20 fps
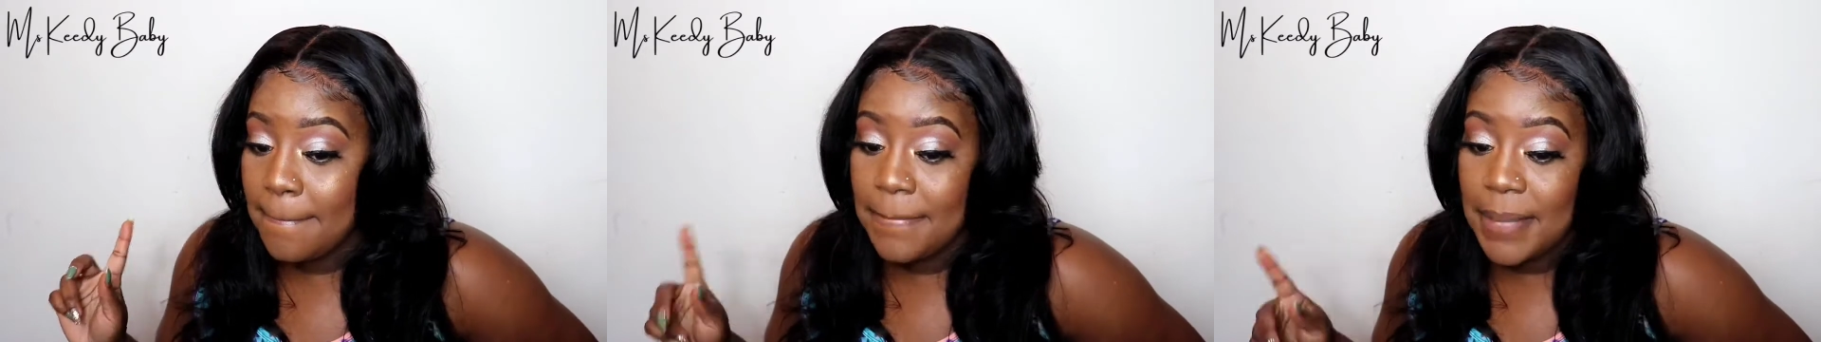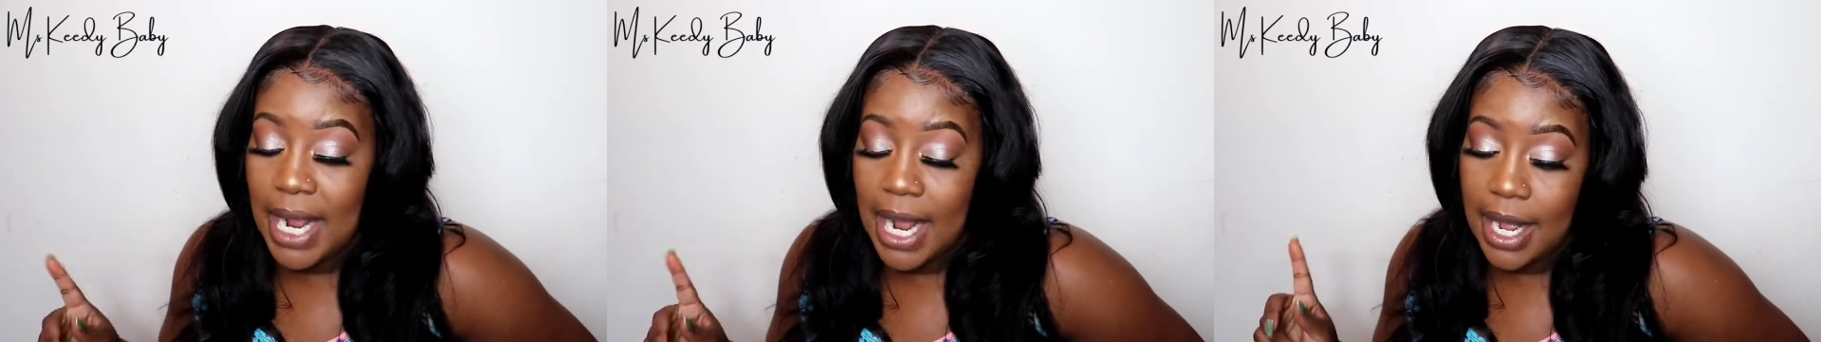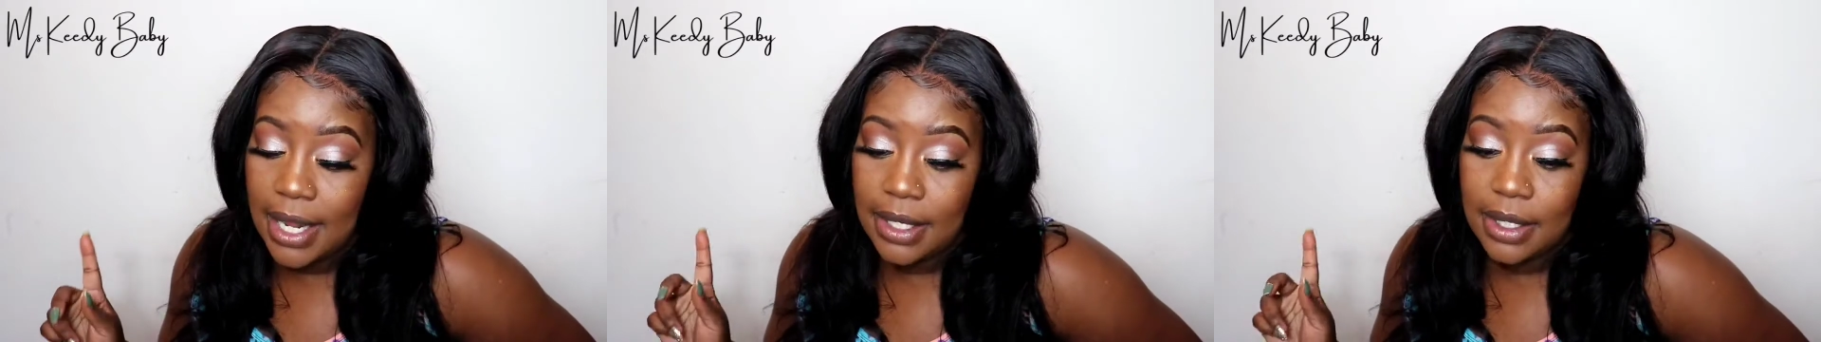
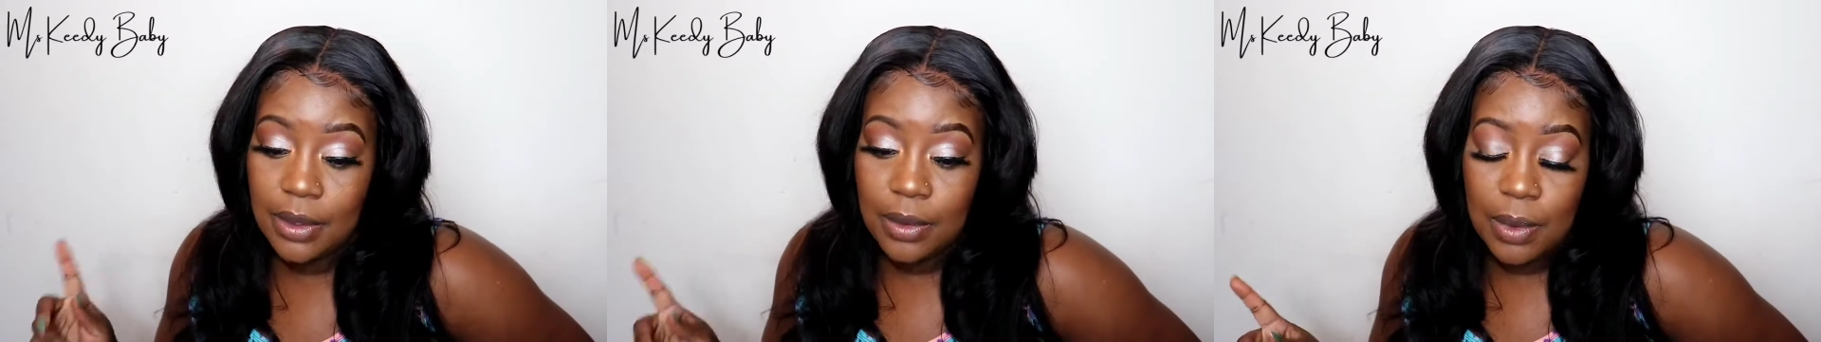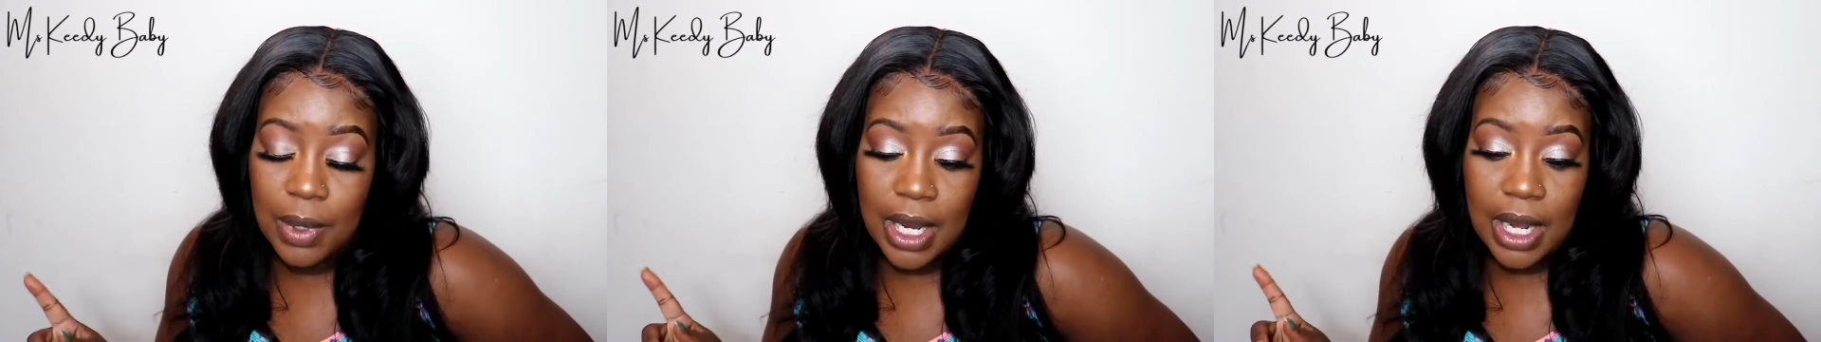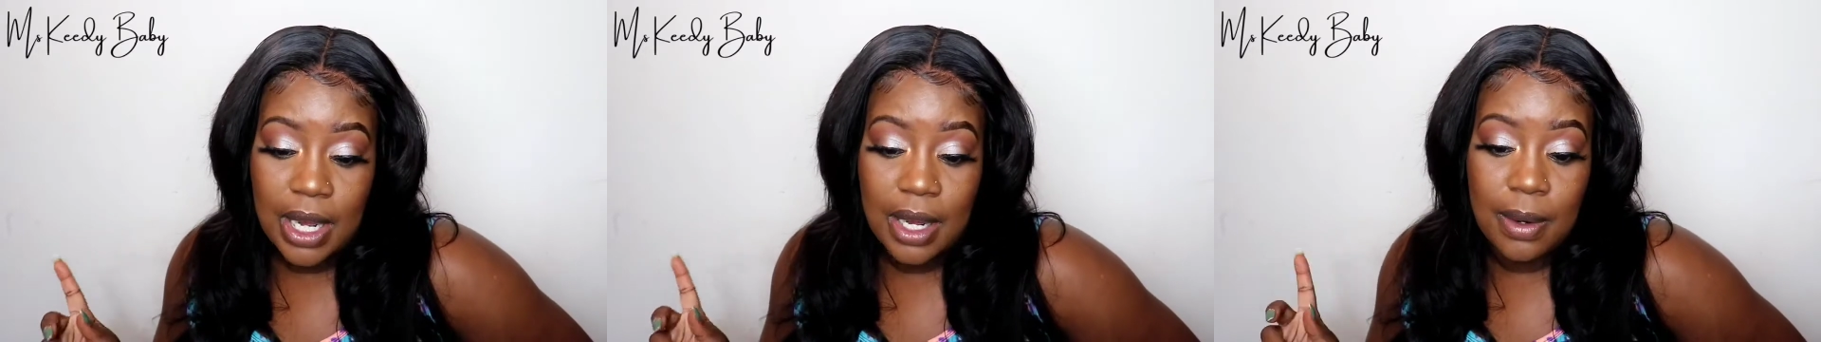body
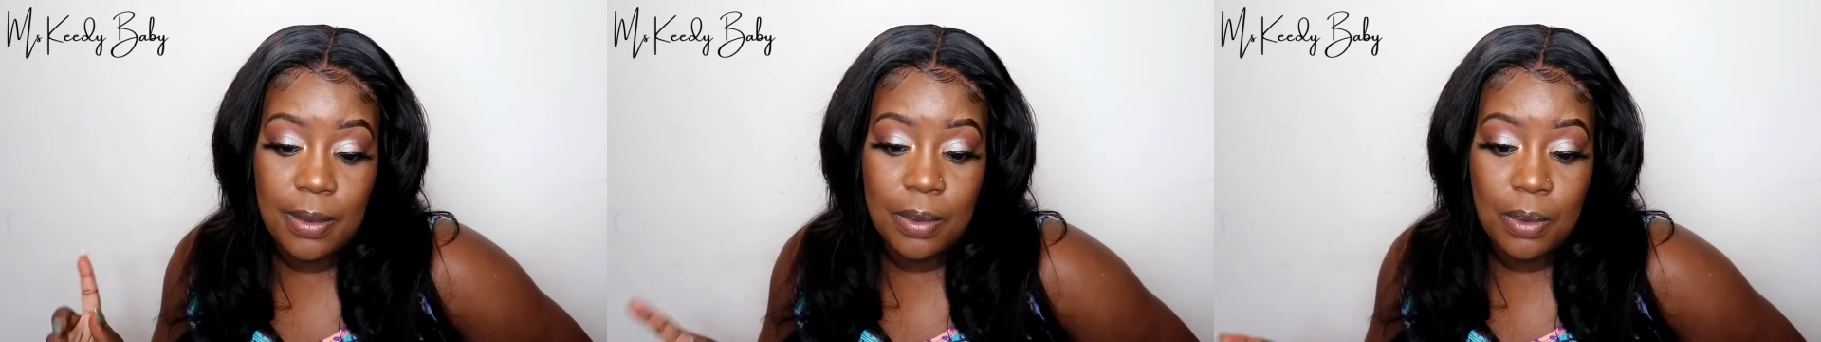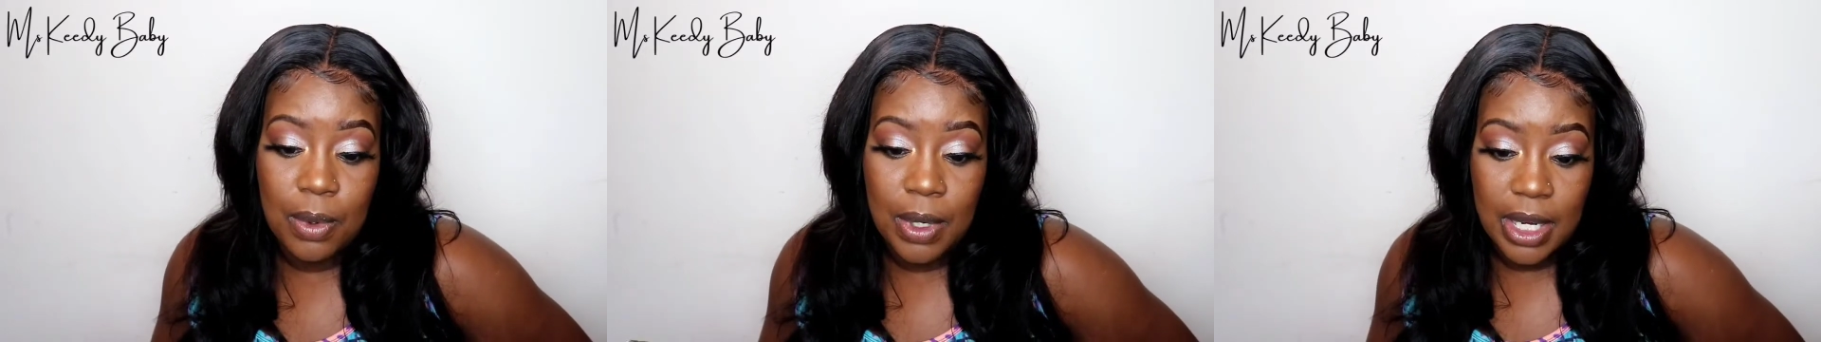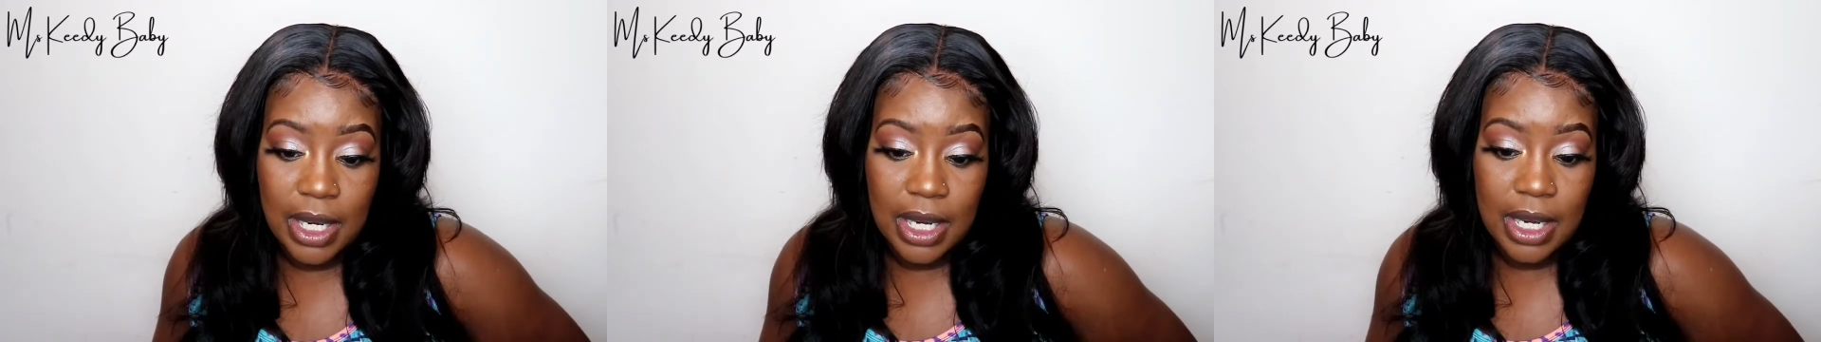wave
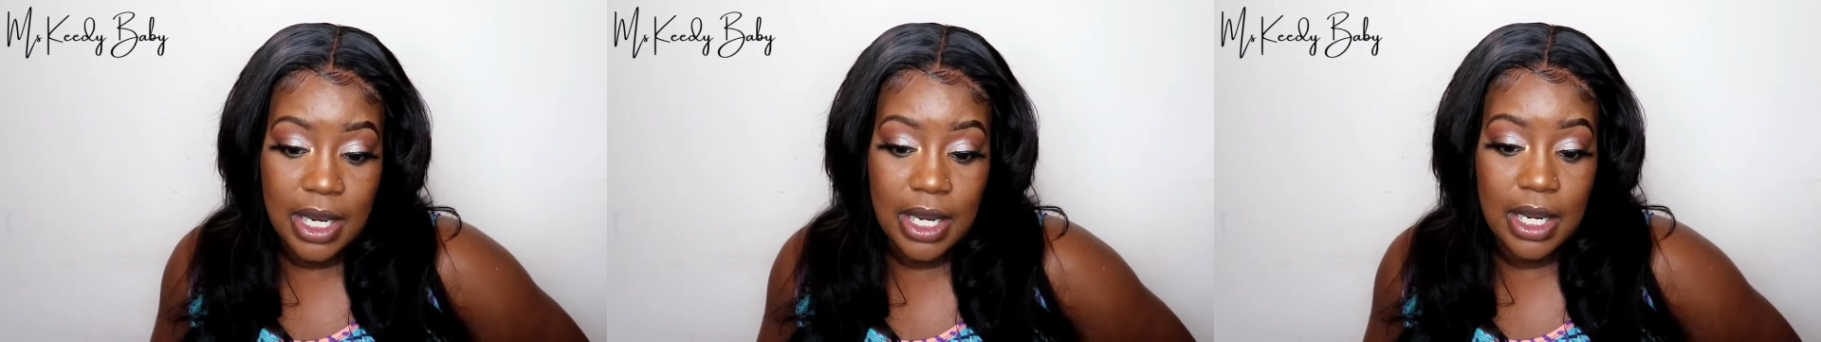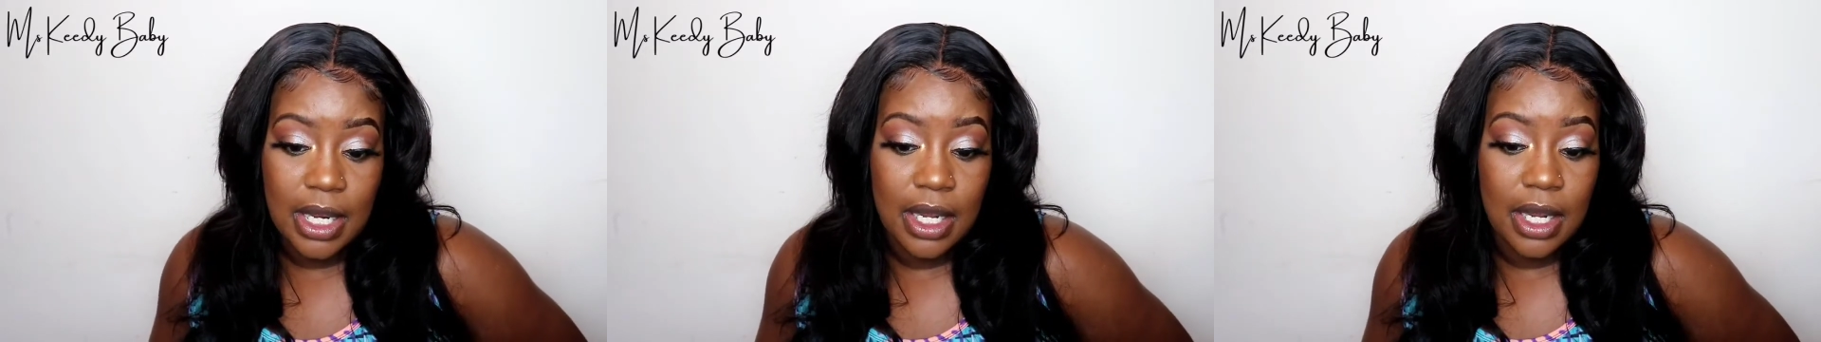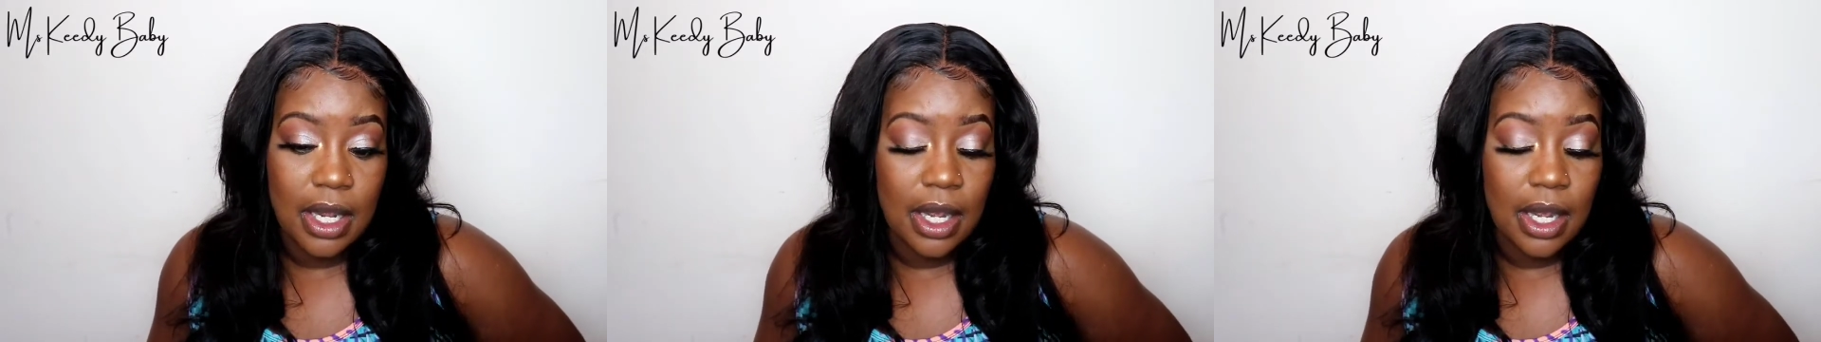wig.